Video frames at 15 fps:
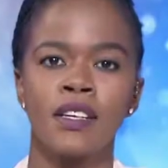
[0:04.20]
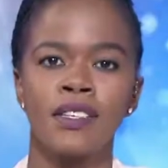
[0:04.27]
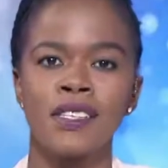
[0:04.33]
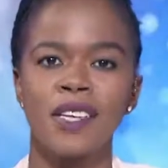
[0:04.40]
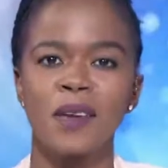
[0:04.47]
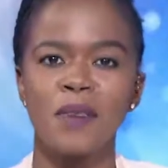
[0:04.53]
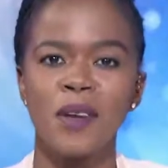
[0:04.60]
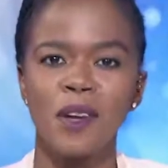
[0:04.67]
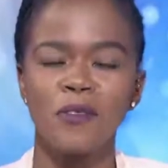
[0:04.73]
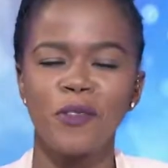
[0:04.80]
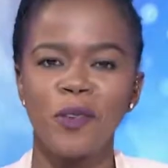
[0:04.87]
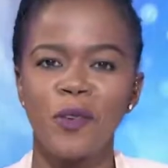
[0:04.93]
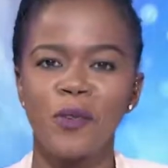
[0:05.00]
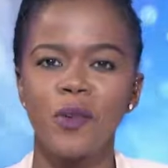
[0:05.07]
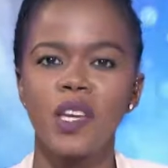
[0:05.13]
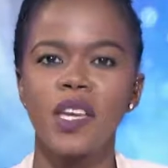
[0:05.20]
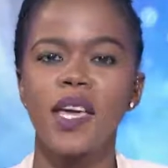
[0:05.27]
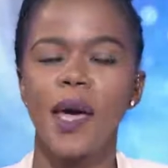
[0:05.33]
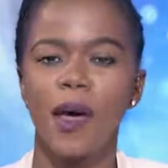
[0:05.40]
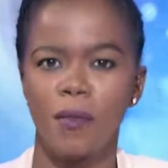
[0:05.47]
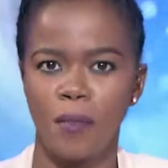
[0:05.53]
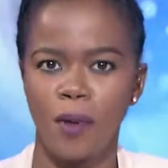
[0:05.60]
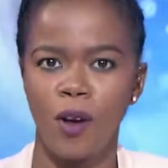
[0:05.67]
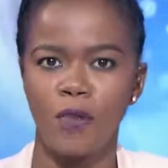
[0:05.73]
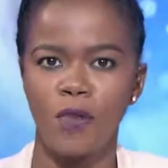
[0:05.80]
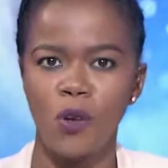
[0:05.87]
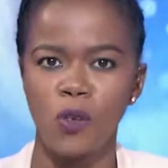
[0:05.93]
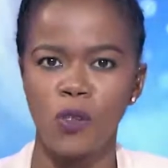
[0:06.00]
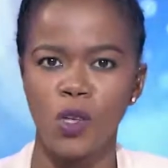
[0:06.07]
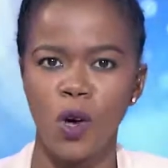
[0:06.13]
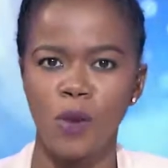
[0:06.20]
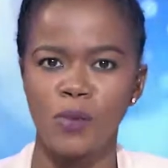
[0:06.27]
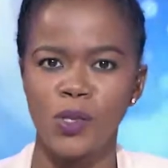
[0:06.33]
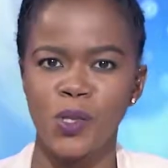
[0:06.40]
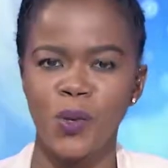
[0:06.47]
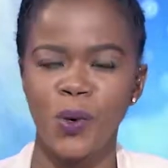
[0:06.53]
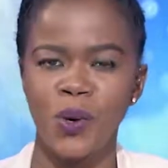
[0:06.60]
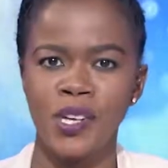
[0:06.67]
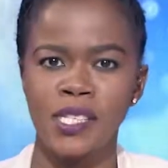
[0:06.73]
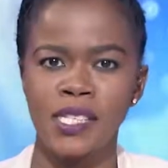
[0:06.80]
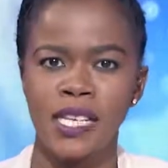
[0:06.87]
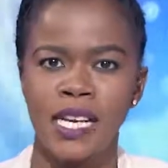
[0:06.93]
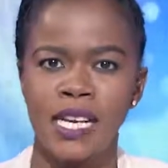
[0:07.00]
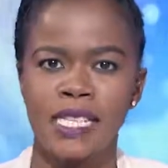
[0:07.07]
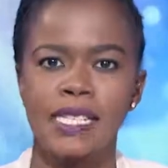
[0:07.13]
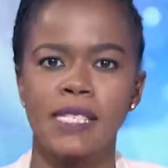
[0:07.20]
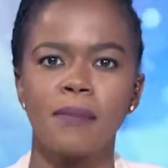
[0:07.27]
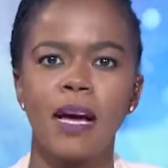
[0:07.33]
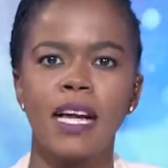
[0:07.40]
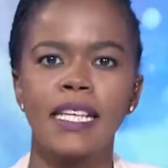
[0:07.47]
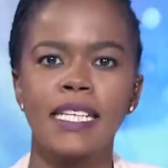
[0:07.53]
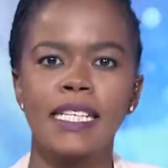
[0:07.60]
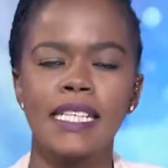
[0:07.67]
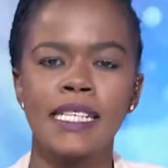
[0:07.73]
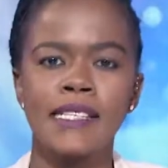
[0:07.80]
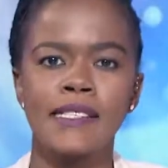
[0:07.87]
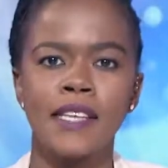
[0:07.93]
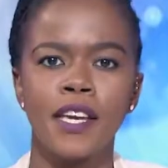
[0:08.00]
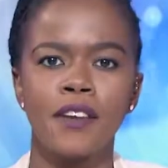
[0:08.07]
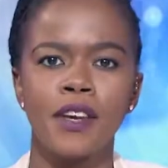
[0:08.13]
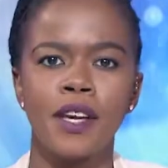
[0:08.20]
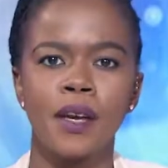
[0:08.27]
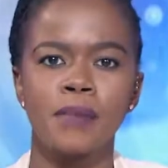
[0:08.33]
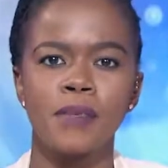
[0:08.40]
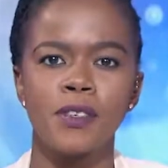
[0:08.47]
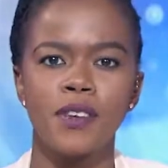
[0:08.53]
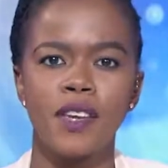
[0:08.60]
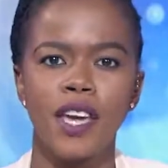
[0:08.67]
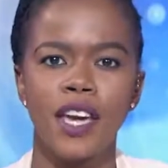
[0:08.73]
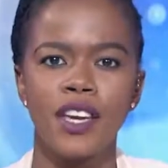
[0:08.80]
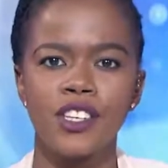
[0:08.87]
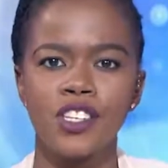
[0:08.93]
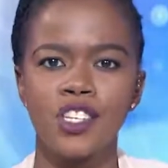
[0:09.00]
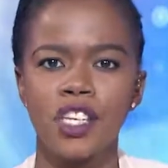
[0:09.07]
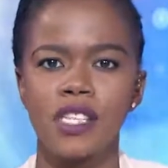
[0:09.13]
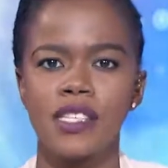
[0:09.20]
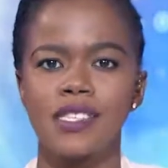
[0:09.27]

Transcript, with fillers: Time now for a recap of your top stories. Somalia is gearing up to engage its